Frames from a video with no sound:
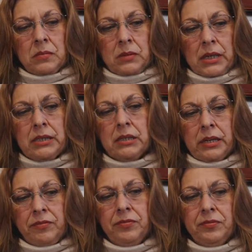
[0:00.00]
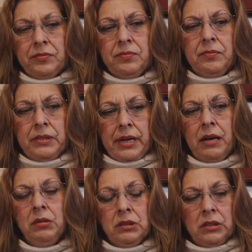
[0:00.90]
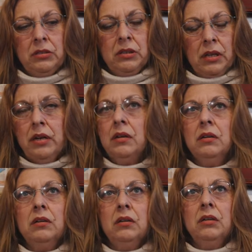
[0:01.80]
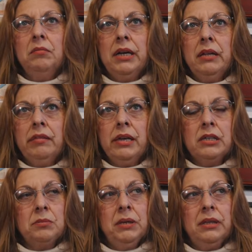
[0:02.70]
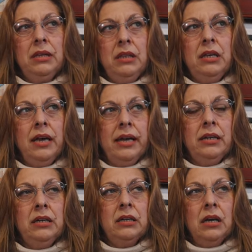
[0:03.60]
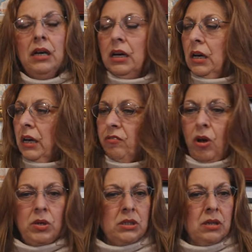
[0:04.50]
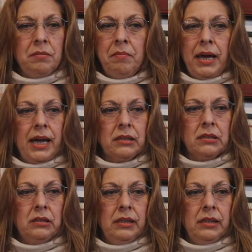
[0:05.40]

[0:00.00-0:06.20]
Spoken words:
Yes, I've dabbled here and there and many things, but in the end, I've always come back to